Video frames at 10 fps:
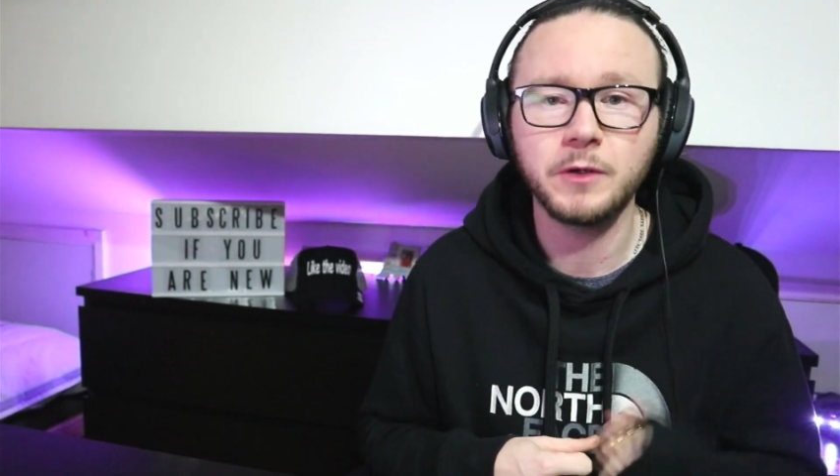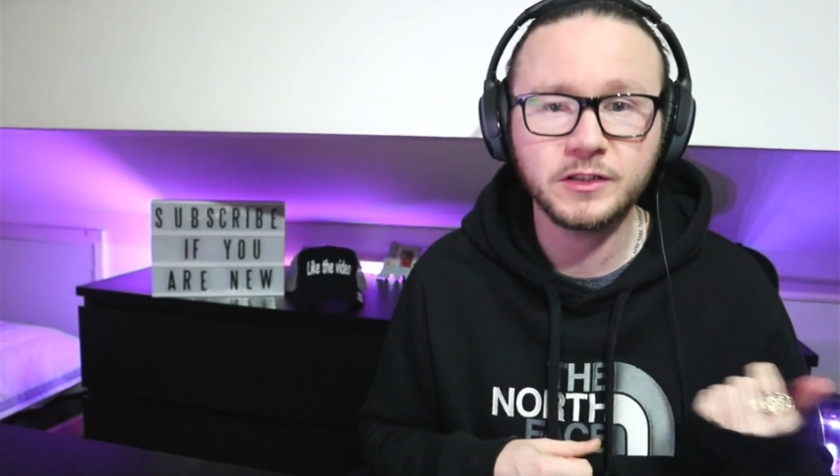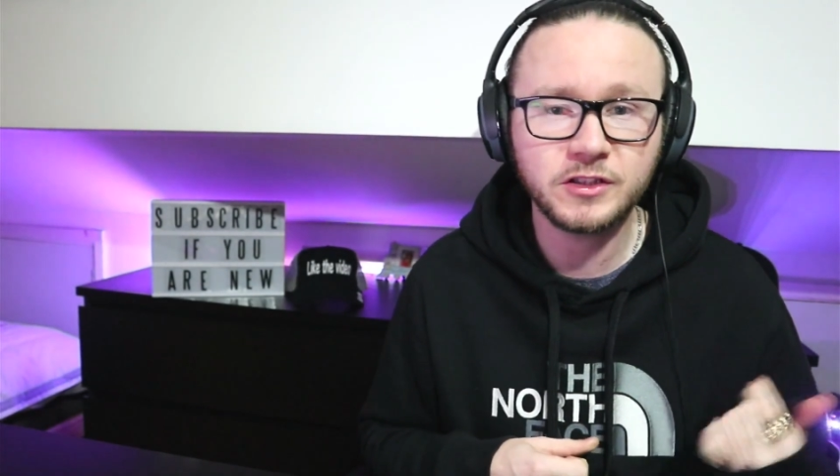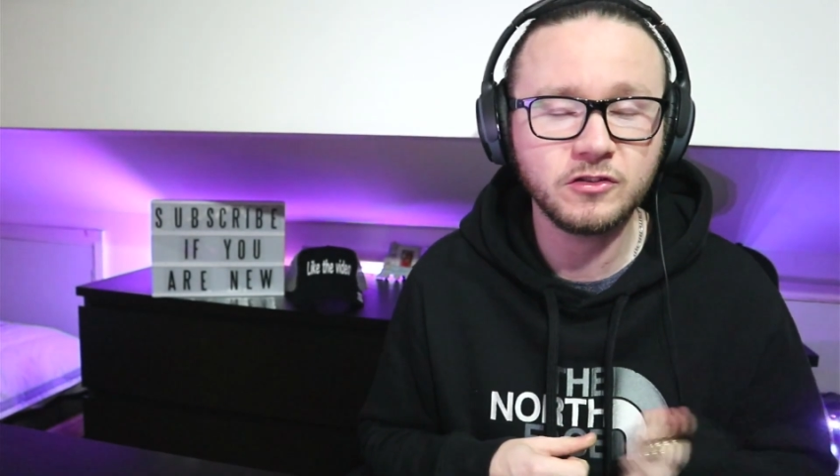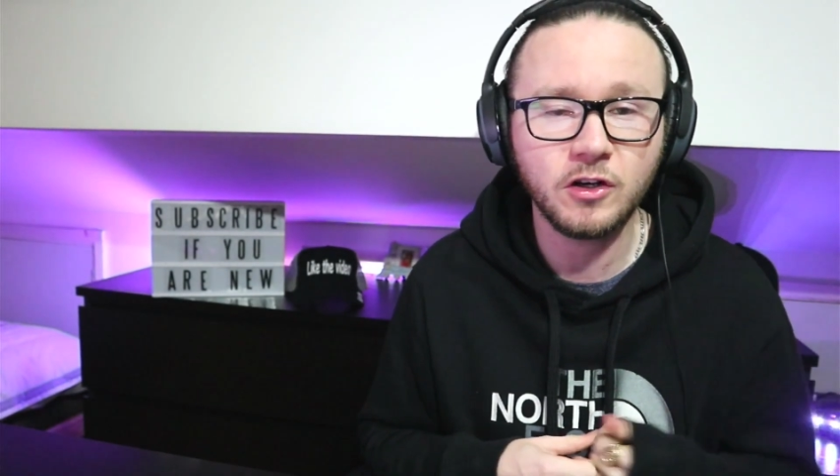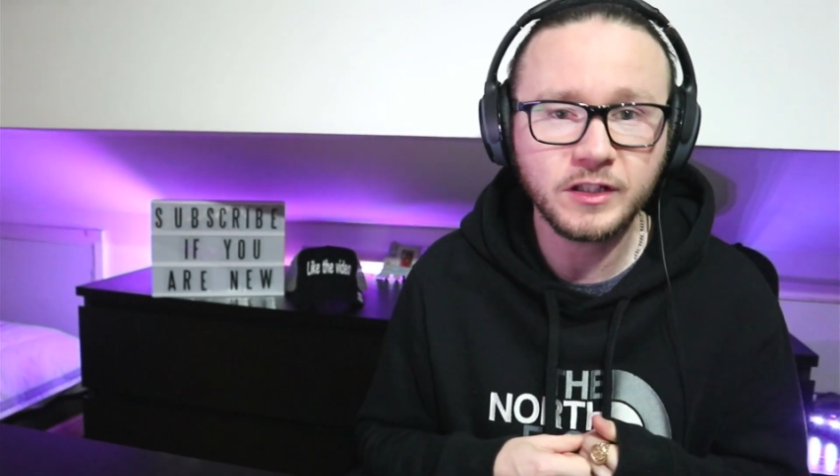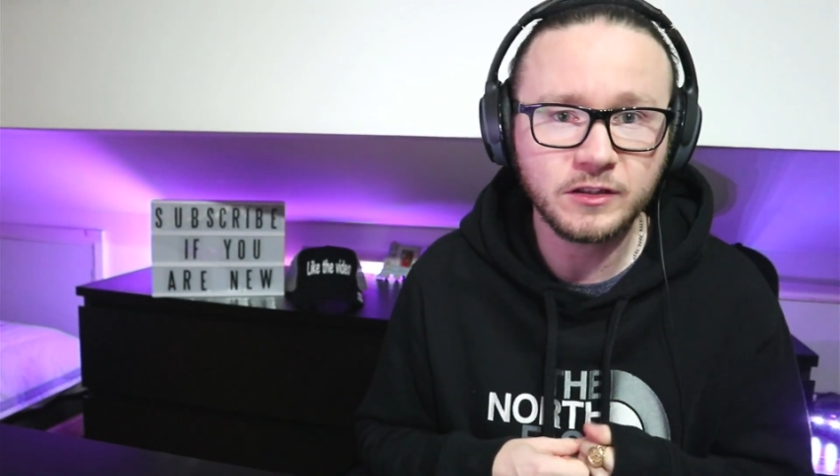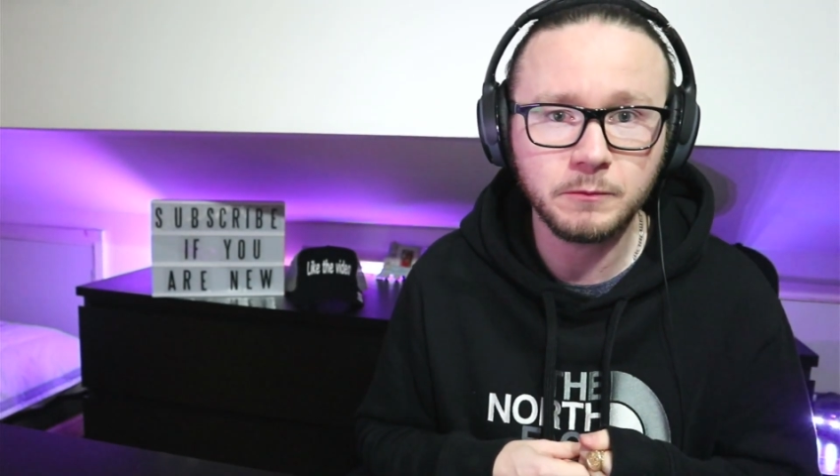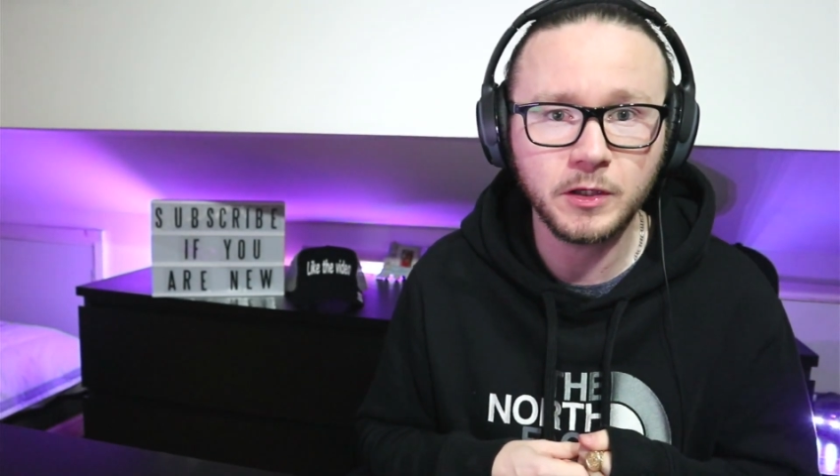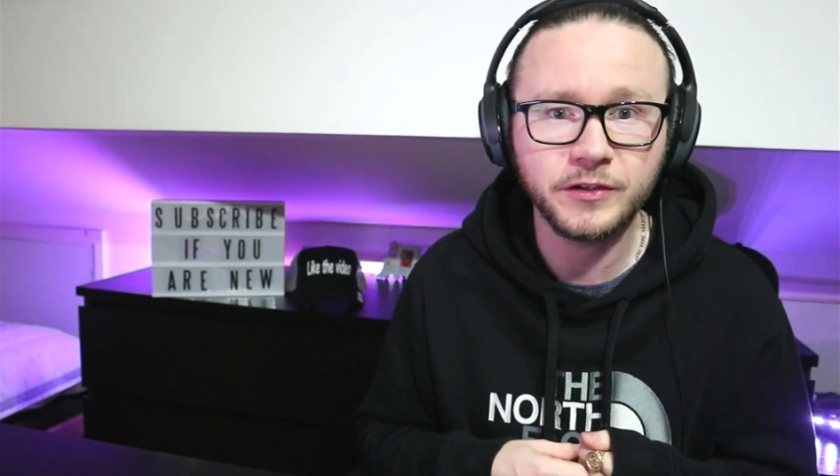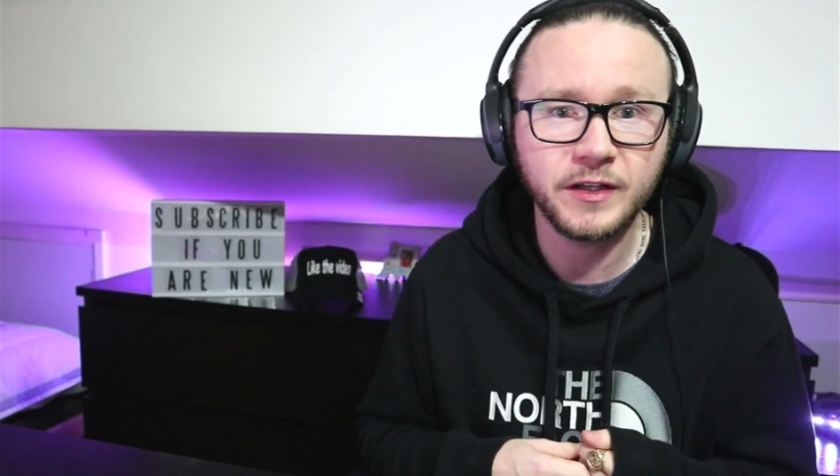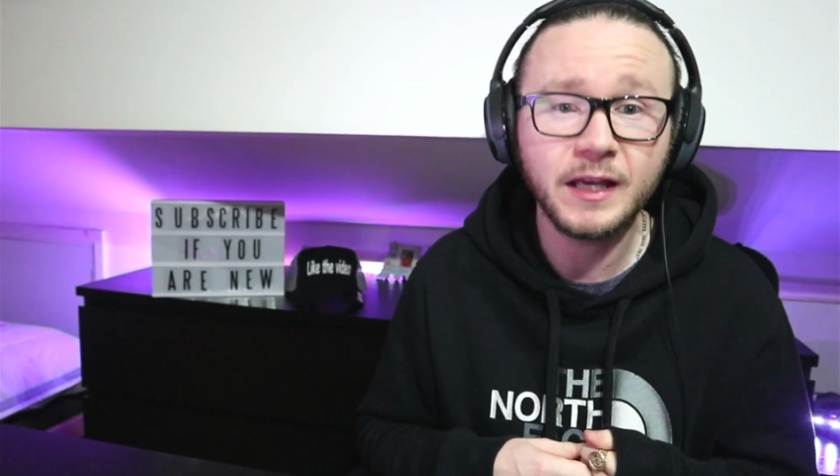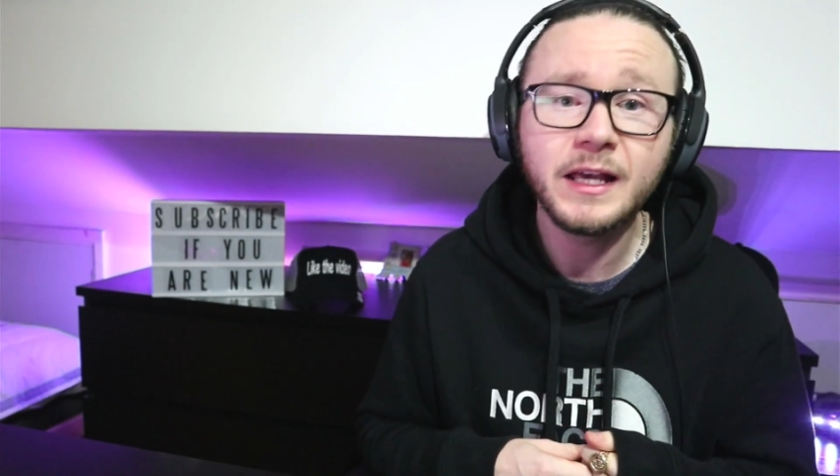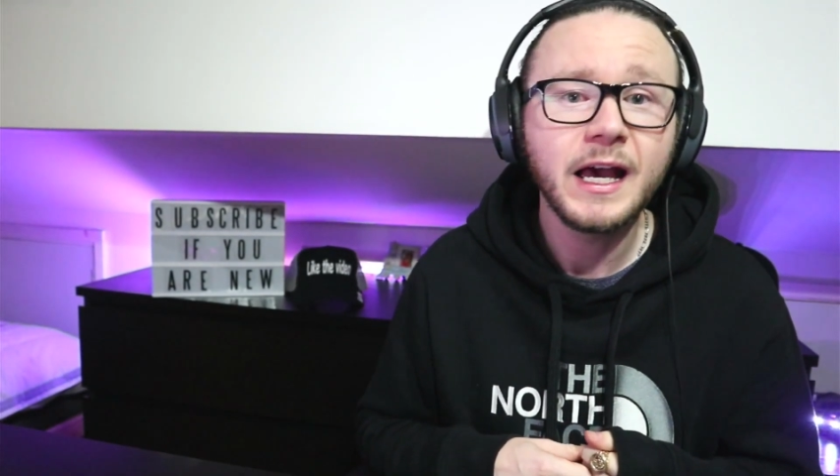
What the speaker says: and she's talking to Monta